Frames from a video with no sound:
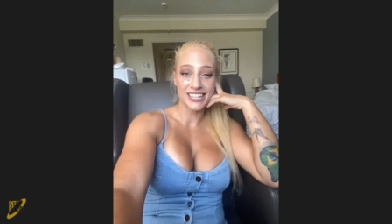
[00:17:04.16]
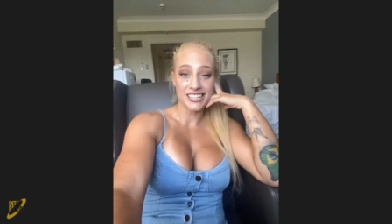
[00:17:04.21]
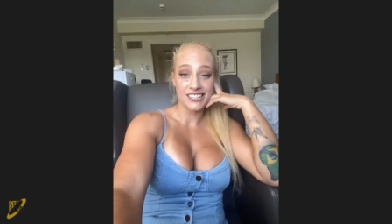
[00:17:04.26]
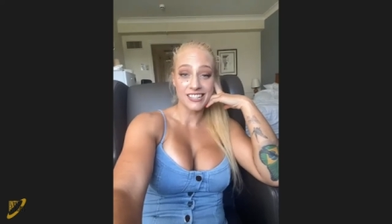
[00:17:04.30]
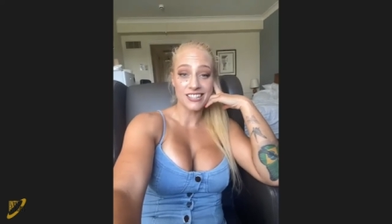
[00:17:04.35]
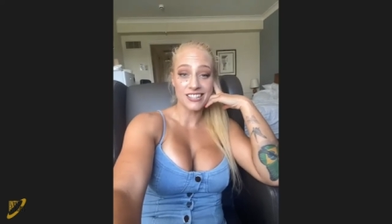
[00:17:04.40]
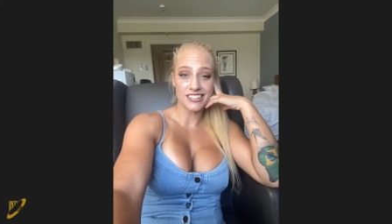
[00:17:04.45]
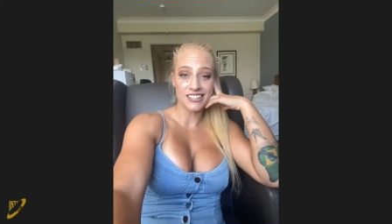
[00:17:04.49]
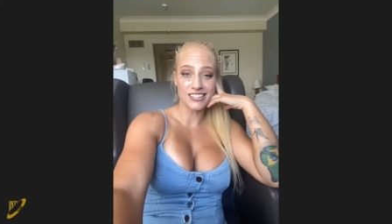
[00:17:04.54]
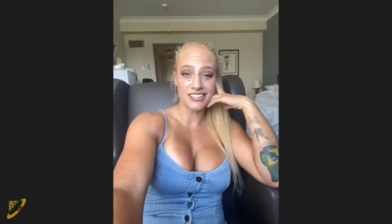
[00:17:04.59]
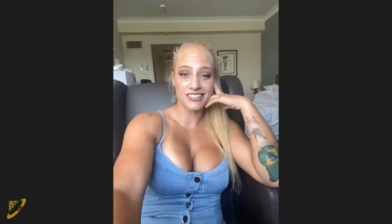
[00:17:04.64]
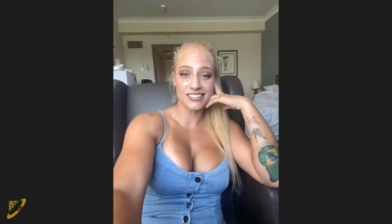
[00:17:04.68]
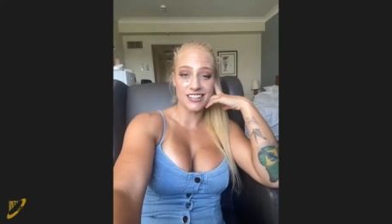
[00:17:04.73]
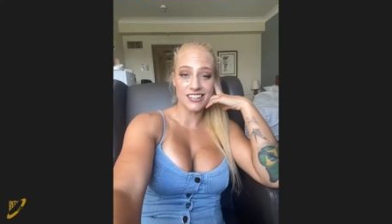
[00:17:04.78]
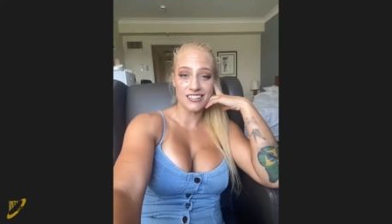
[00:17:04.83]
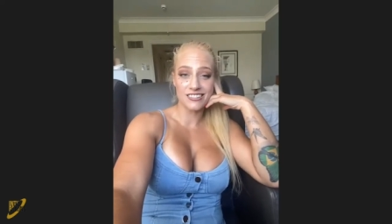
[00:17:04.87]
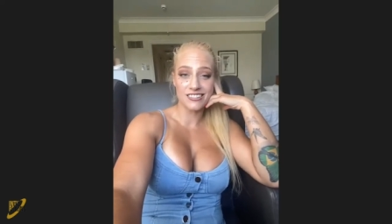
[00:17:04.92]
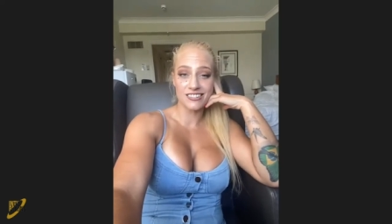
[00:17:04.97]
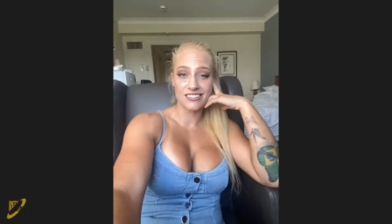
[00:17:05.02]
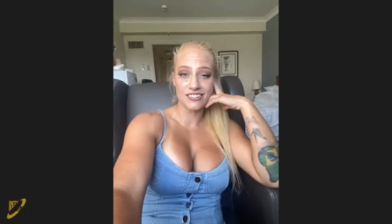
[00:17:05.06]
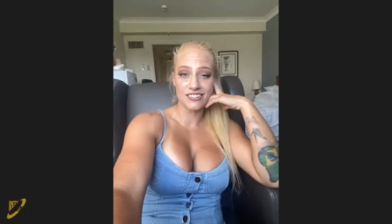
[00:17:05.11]
she
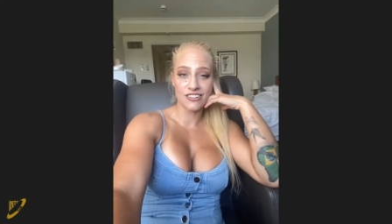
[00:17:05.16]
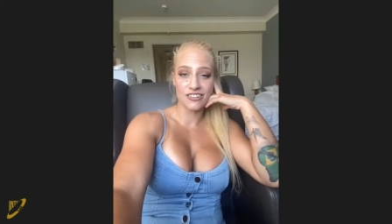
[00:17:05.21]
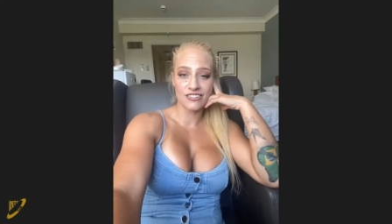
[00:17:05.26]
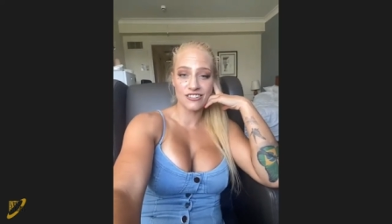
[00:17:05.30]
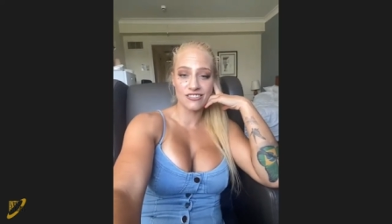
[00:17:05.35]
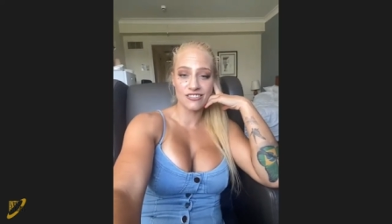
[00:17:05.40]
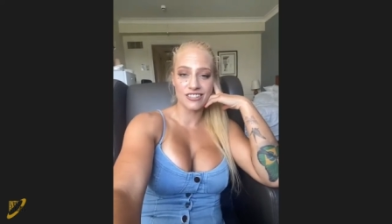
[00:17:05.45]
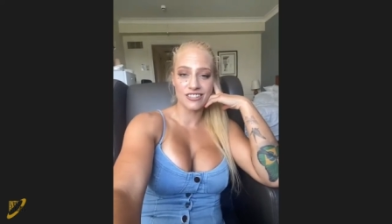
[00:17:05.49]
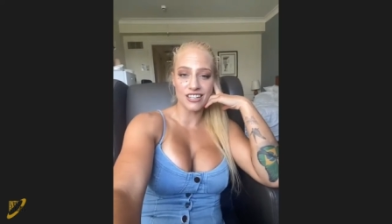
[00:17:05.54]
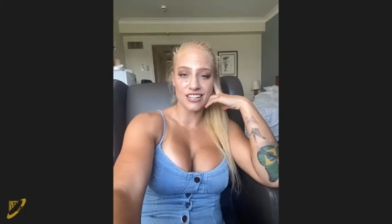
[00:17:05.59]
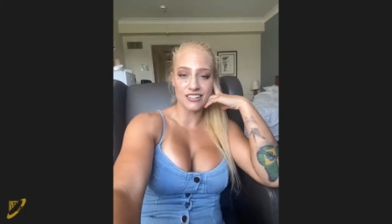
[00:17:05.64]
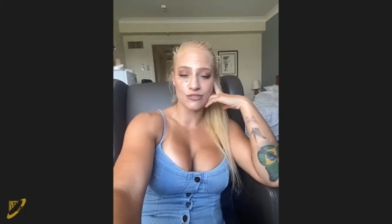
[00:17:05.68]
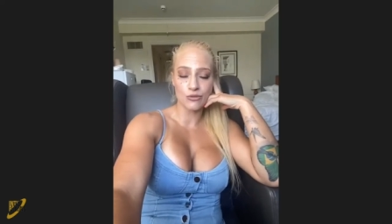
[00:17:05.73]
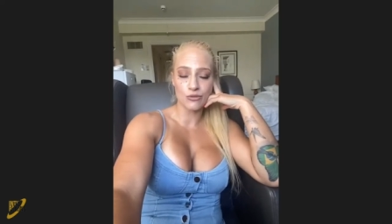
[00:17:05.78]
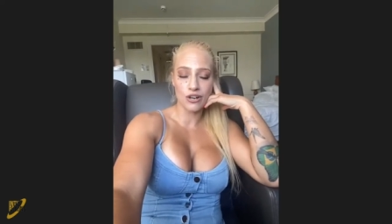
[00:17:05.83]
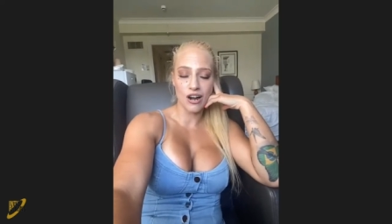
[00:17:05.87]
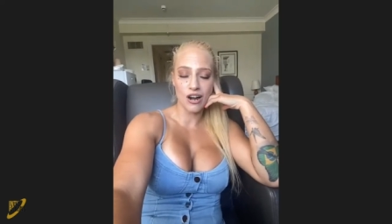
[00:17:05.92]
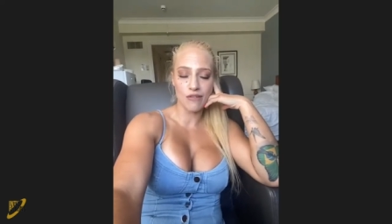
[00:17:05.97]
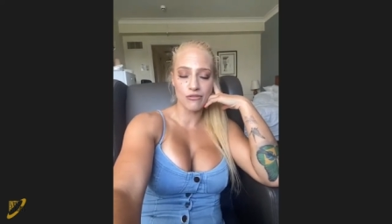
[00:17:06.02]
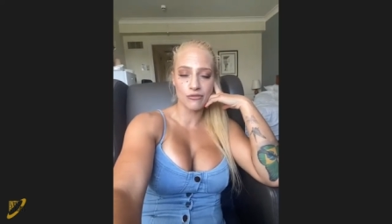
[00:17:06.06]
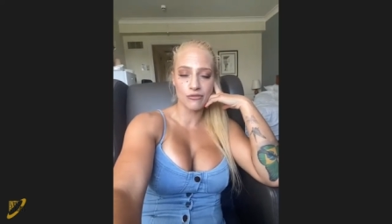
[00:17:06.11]
does, you know, does
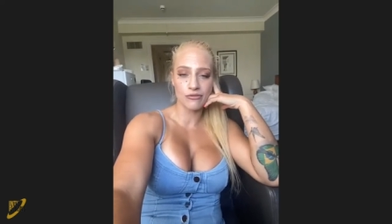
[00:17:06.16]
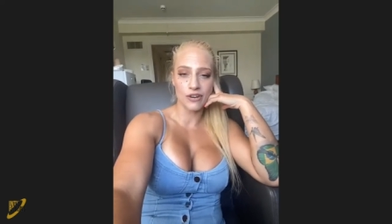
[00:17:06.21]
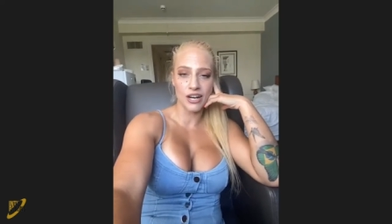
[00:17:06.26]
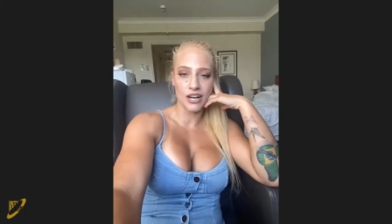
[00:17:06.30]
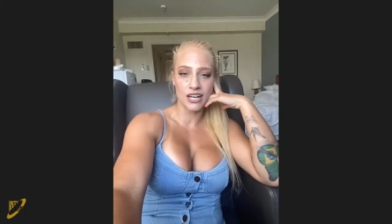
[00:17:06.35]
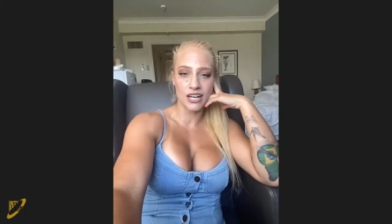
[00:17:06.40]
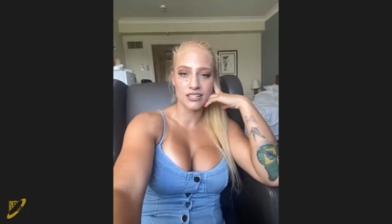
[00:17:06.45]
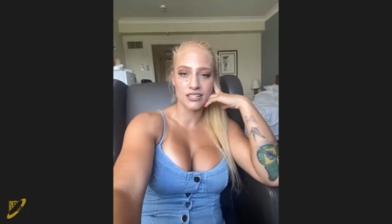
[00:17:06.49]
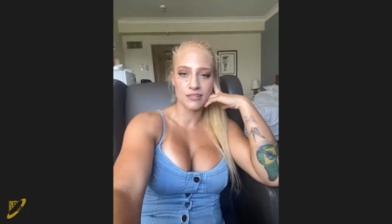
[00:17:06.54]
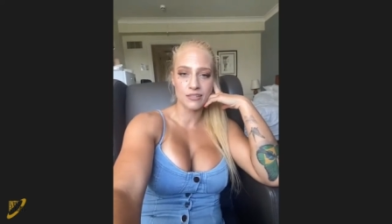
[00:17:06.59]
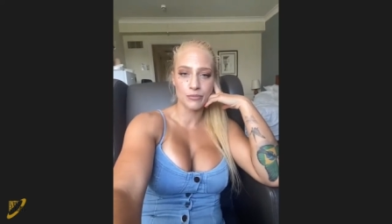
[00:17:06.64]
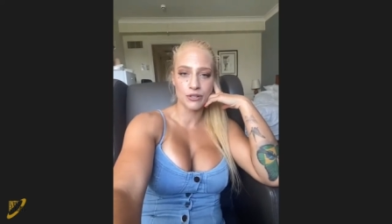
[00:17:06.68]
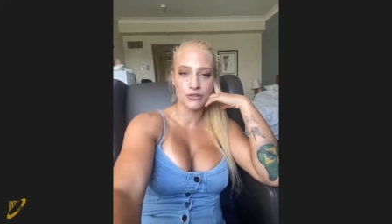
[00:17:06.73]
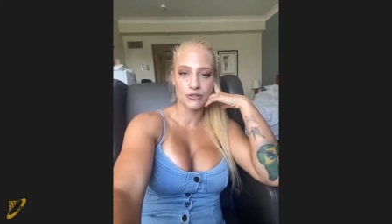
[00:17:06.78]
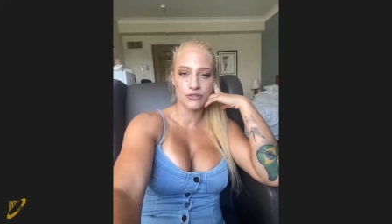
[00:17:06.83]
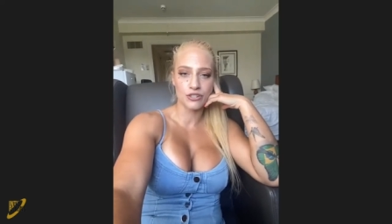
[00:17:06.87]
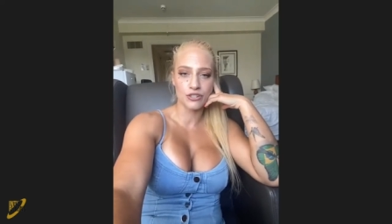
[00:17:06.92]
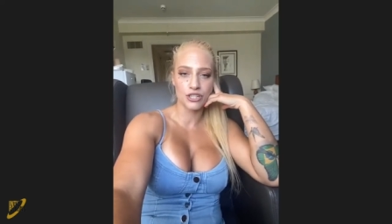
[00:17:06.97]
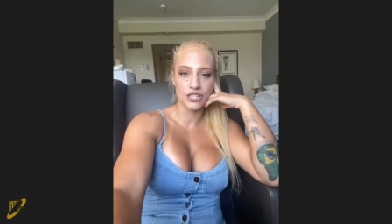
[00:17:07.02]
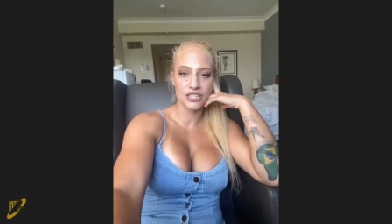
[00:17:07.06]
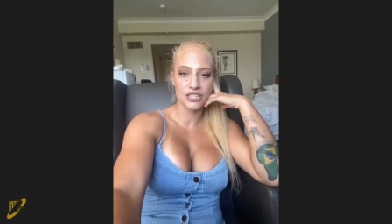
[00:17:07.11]
recover fast, because
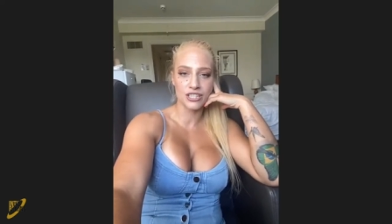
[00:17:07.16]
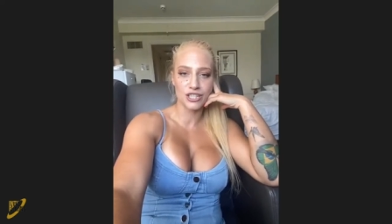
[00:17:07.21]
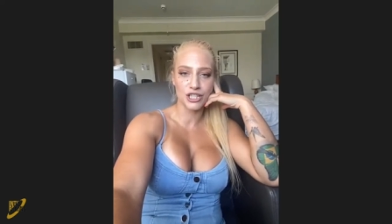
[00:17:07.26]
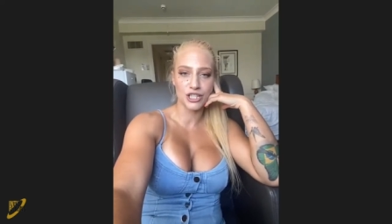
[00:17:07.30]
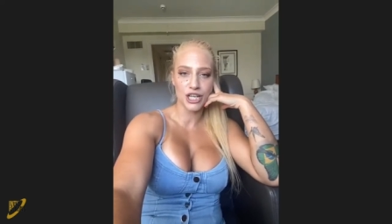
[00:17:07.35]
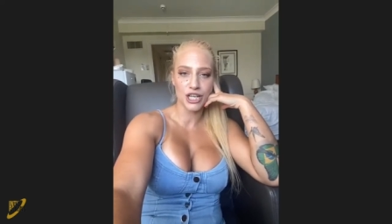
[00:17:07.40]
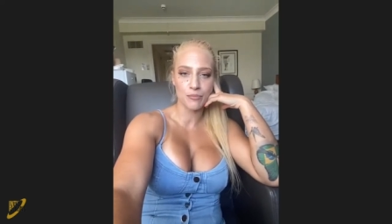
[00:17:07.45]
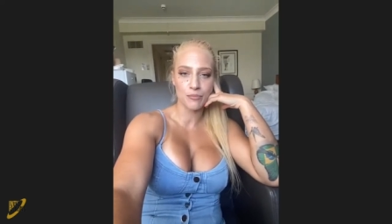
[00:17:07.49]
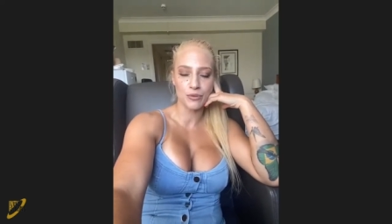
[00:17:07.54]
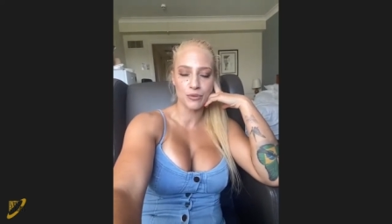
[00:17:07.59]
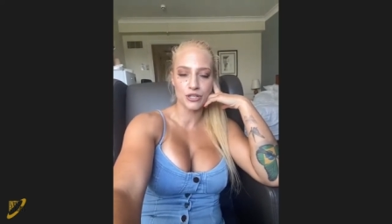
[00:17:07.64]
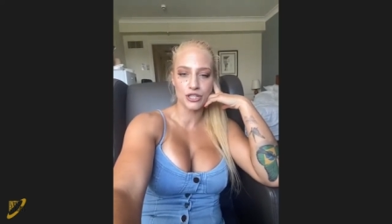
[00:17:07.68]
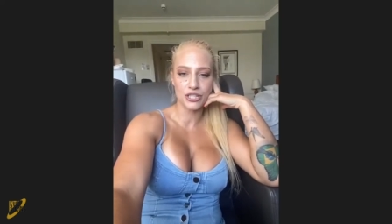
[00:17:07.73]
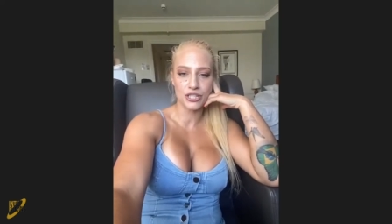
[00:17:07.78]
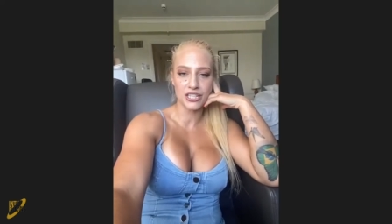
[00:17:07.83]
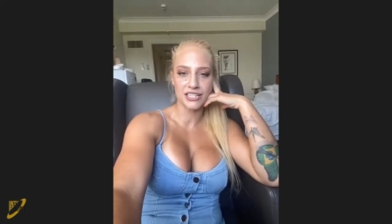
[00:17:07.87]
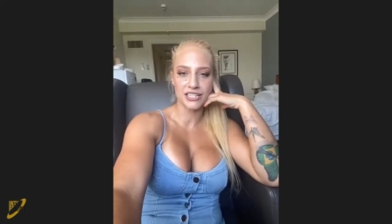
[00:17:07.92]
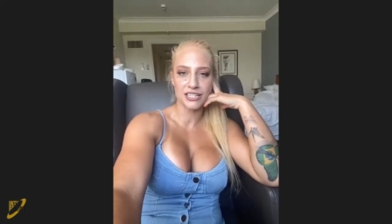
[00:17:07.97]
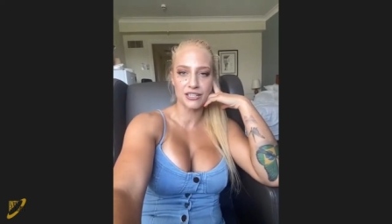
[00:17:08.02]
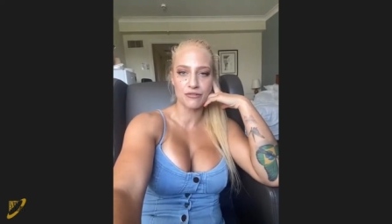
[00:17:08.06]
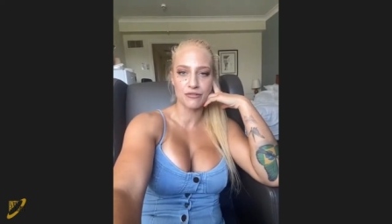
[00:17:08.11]
she's the champ and she
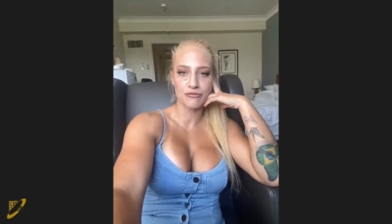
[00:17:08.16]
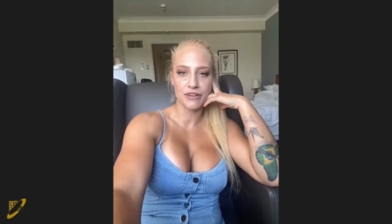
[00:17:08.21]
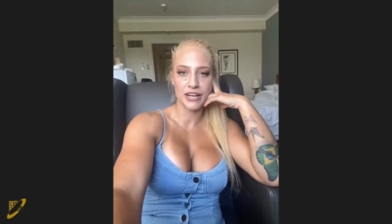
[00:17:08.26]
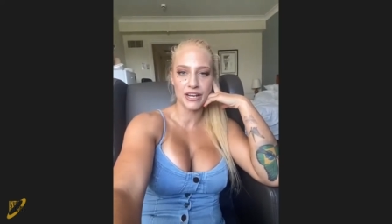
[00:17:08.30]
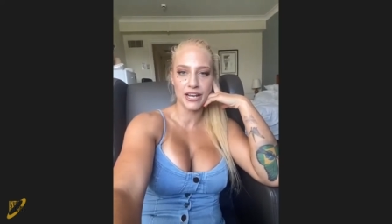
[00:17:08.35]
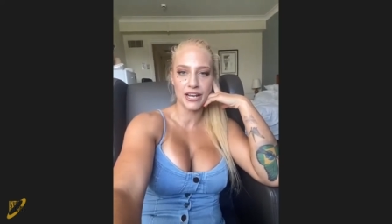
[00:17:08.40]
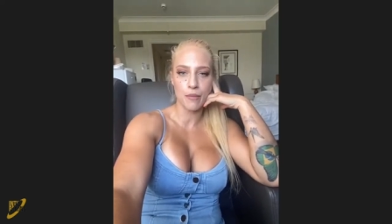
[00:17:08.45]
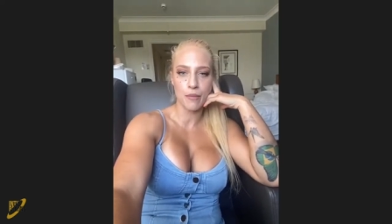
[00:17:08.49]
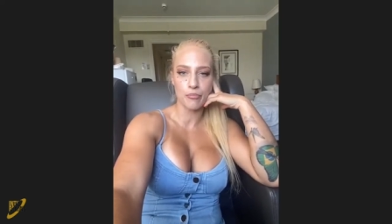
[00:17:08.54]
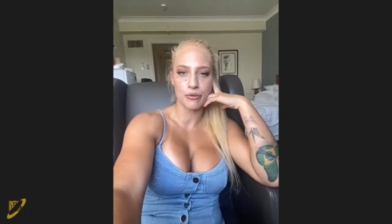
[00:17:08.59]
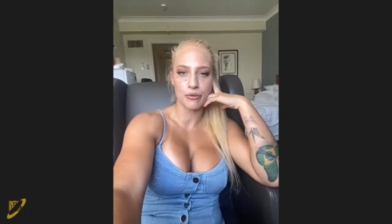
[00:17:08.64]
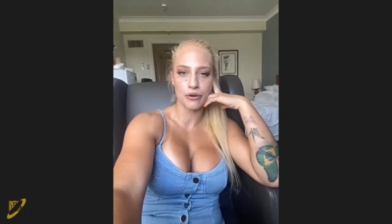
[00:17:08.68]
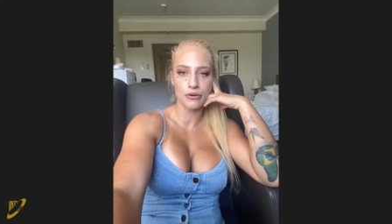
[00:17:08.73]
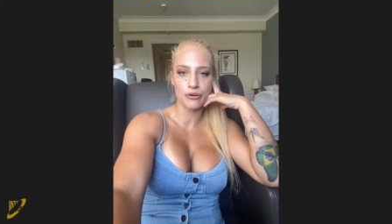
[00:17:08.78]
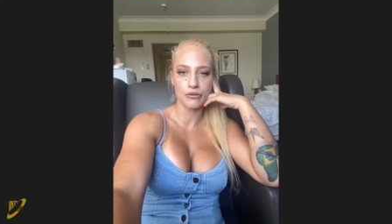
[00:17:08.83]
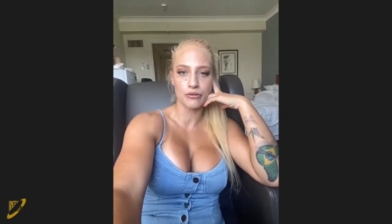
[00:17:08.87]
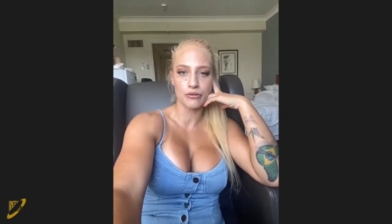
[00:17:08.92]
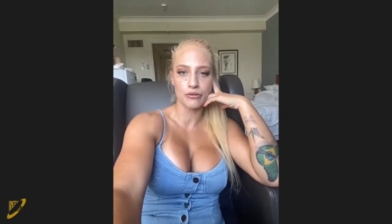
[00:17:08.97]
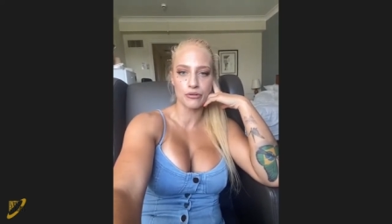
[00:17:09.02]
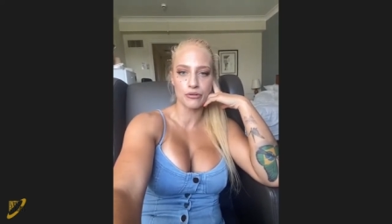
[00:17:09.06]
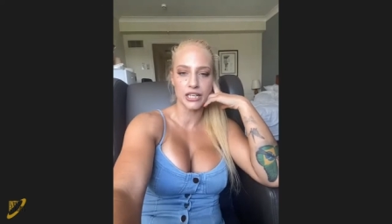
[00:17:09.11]
needs to defend that
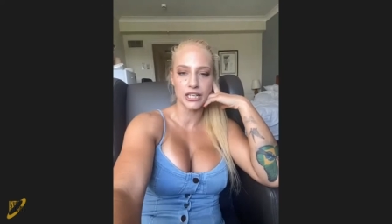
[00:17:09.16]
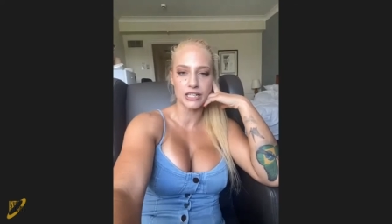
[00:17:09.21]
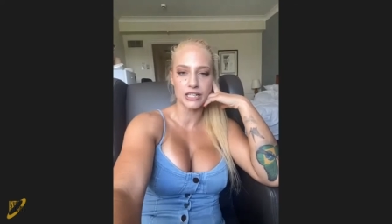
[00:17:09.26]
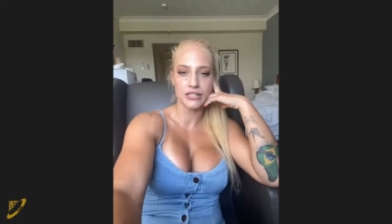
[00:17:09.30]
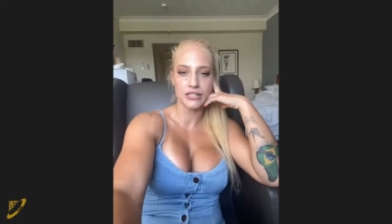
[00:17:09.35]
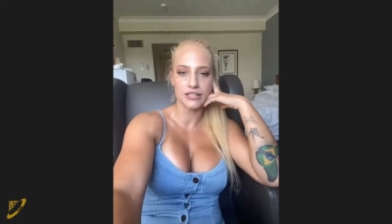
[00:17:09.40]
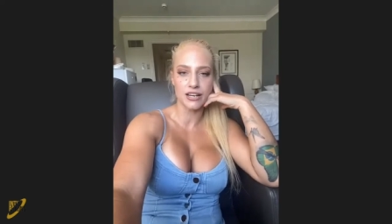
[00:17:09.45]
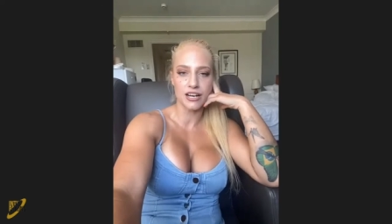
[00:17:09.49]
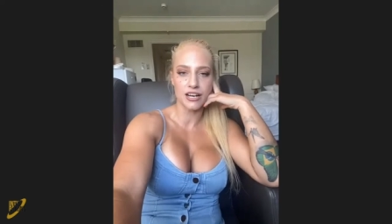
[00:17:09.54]
belt. And,